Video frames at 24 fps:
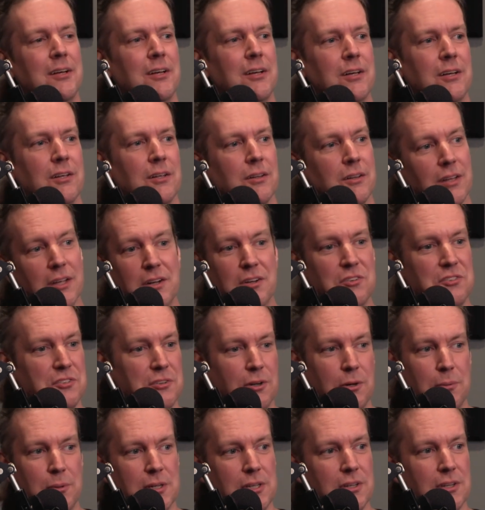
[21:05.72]
Let us
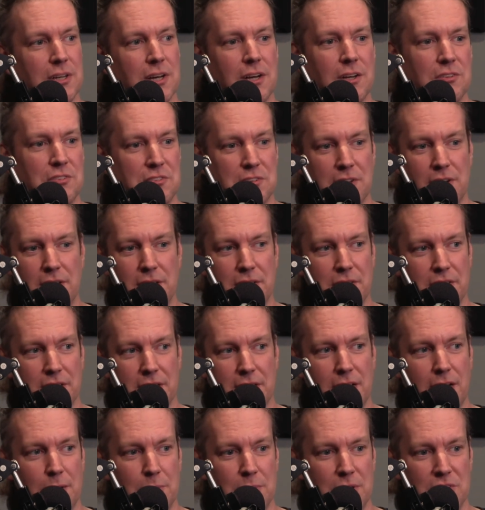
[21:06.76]
know what you guys thought in the
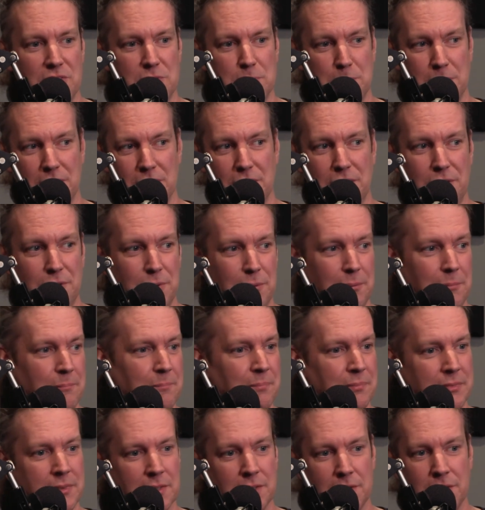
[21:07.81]
comments below.
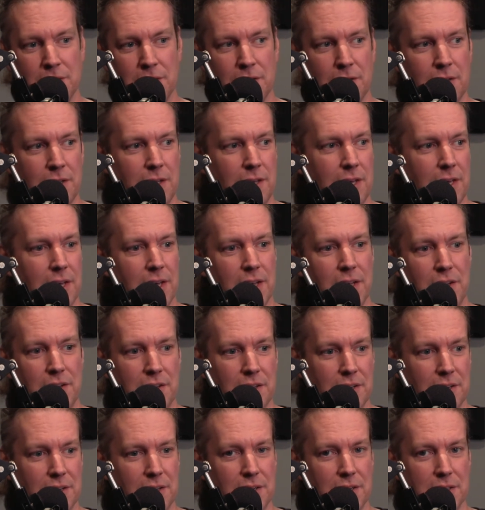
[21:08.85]
And,
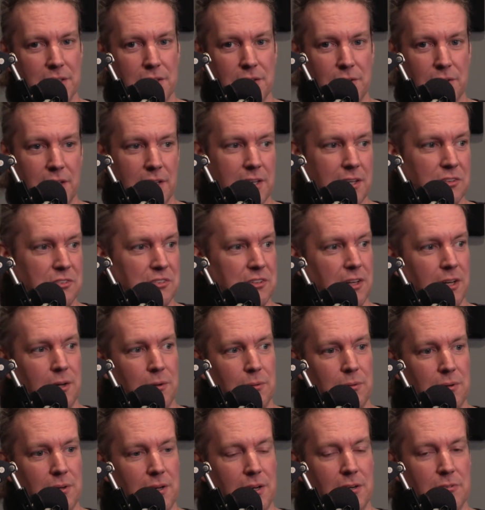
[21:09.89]
like I said,
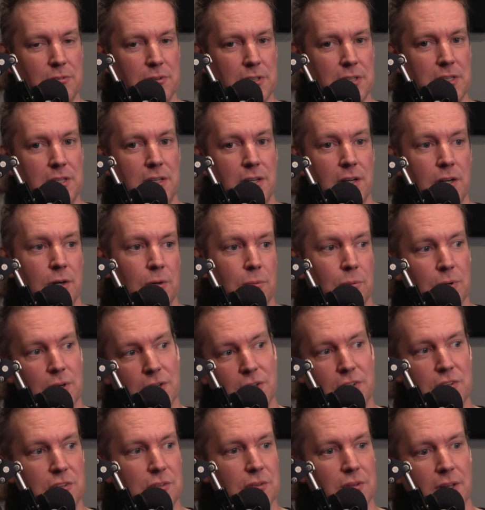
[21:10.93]
we're going
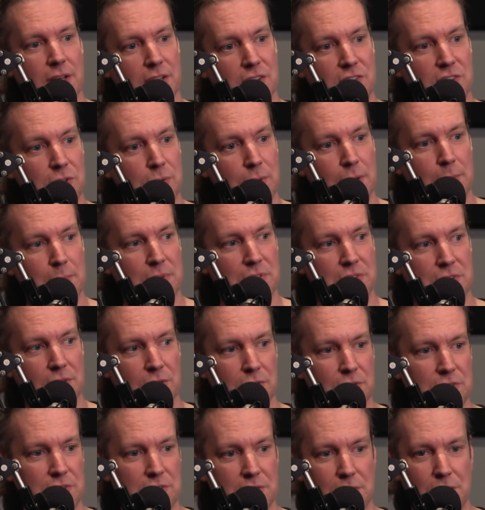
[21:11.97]
to do like 2
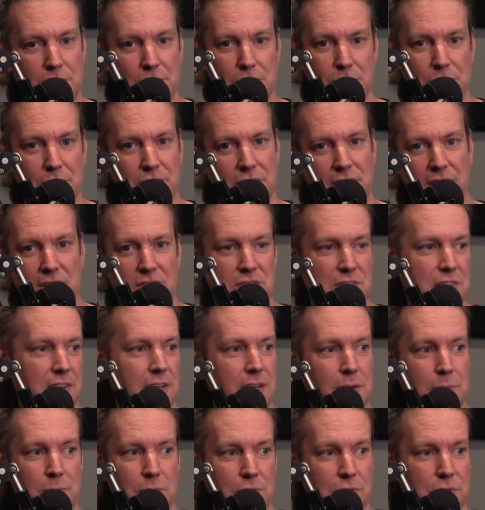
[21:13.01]
episodes. So the next
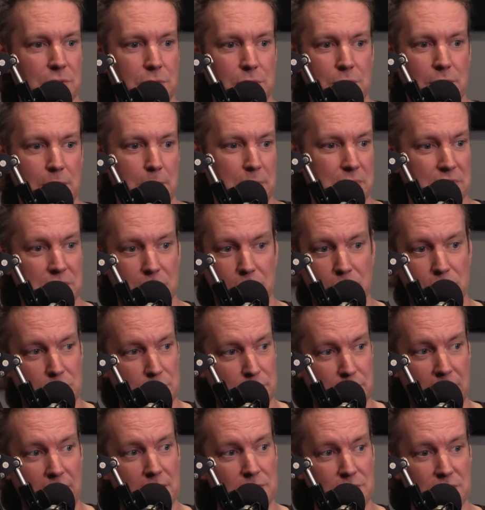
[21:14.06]
time we'll do episodes
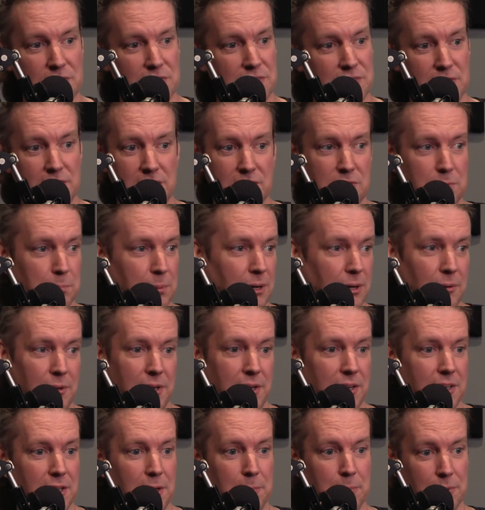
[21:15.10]
5 and 6, probably in
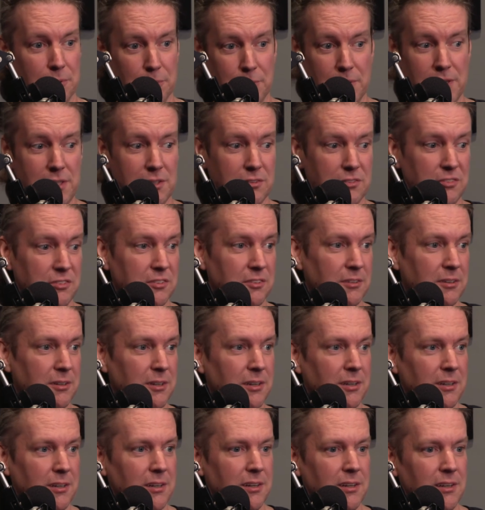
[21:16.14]
a couple of weeks.
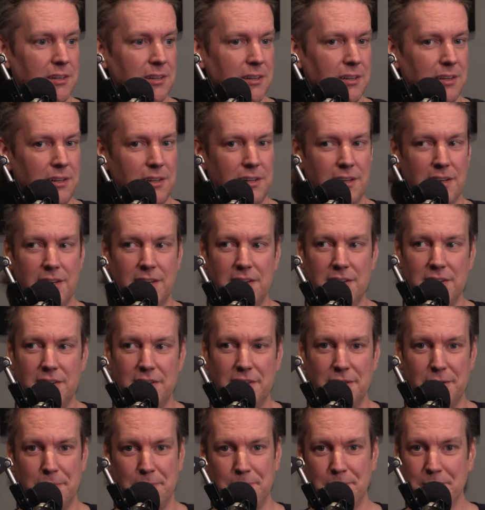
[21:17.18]
And
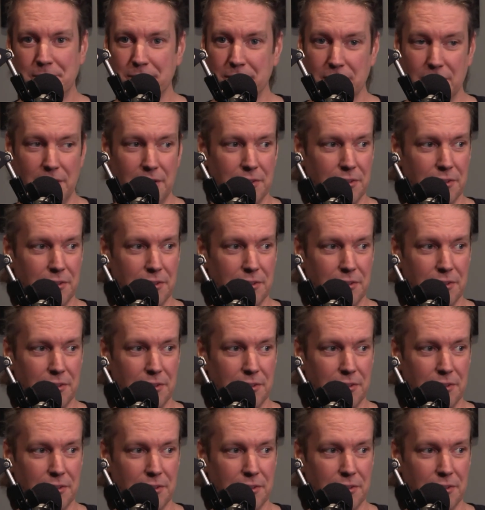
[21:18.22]
other